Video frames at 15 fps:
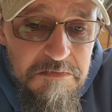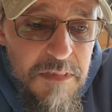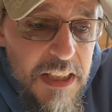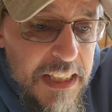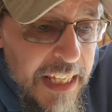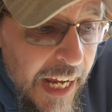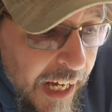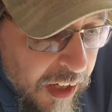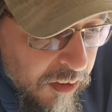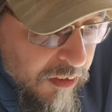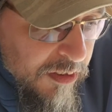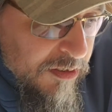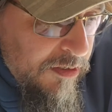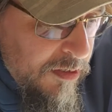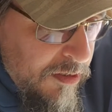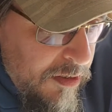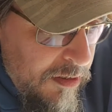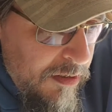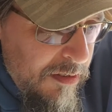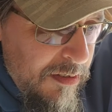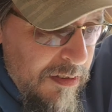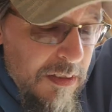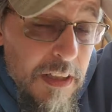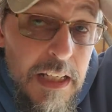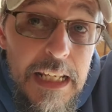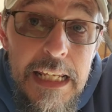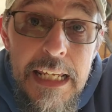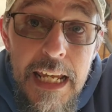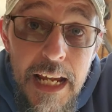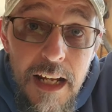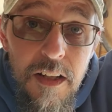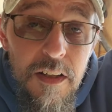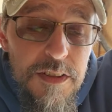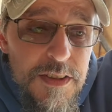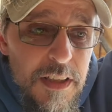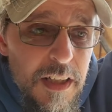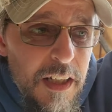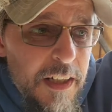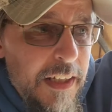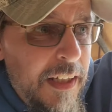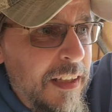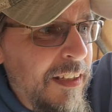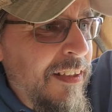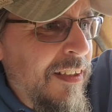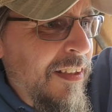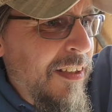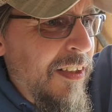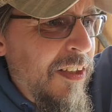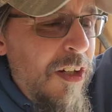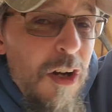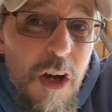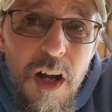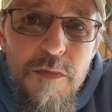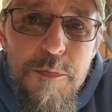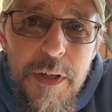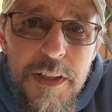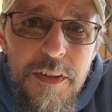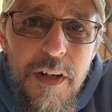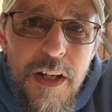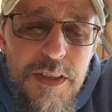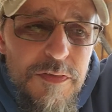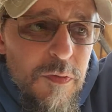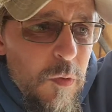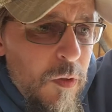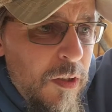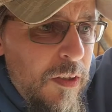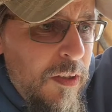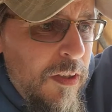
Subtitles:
gallons of honey off my garage floor.